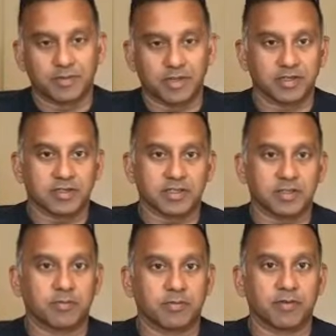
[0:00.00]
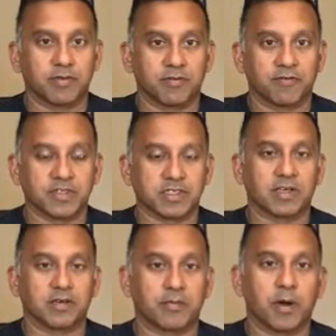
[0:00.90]
just
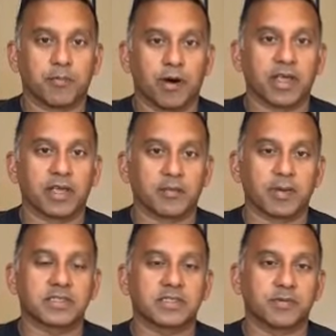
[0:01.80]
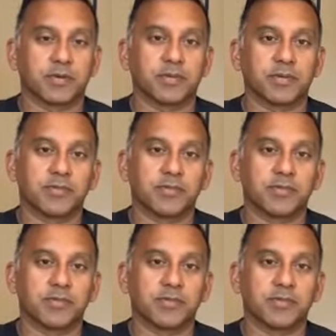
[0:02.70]
a brain capacity problem.